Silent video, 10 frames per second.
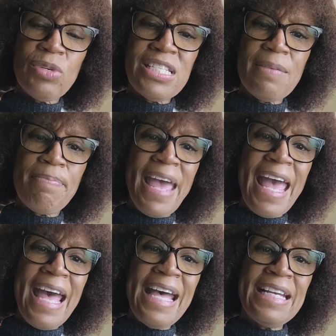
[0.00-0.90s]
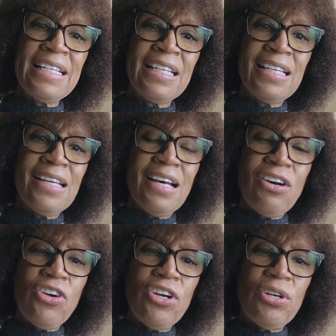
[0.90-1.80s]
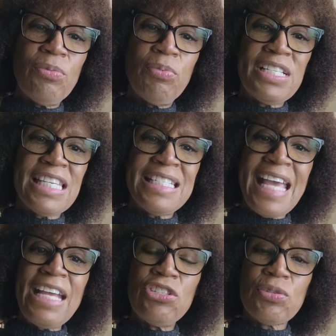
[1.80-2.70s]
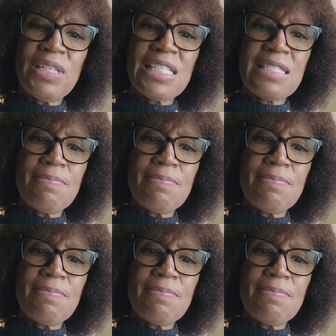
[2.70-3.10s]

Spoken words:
Was it Bad? Or was it Dangerous?